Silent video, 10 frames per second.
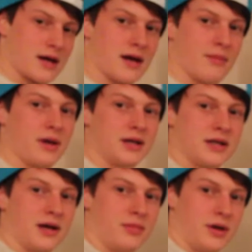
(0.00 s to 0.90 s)
and back
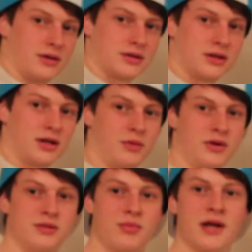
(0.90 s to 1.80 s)
down by your side,
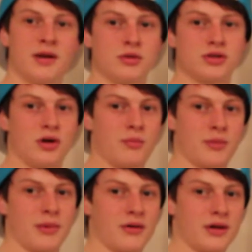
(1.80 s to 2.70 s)
whereas the plate will stop
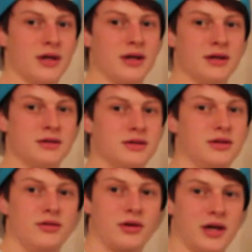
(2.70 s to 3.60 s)
about here, so
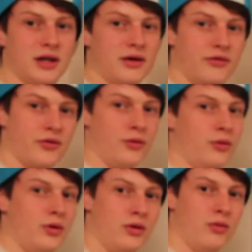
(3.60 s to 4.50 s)
you're not getting that
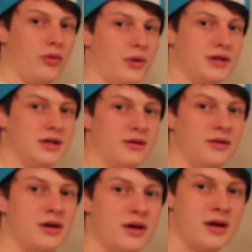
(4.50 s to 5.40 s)
full all the way
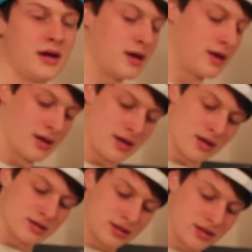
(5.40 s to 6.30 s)
down.
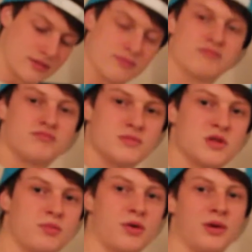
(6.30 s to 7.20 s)
So yeah,
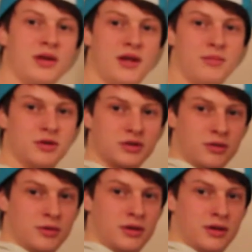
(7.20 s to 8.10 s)
this is probably the most
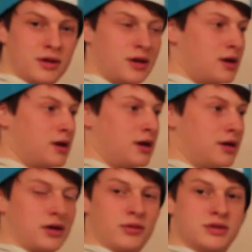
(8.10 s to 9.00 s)
common.
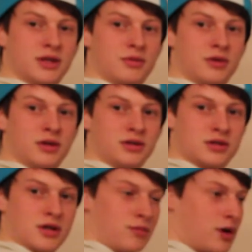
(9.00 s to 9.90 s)
Another little tip, you can
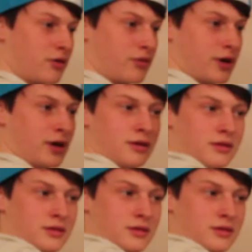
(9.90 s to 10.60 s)
just come halfway,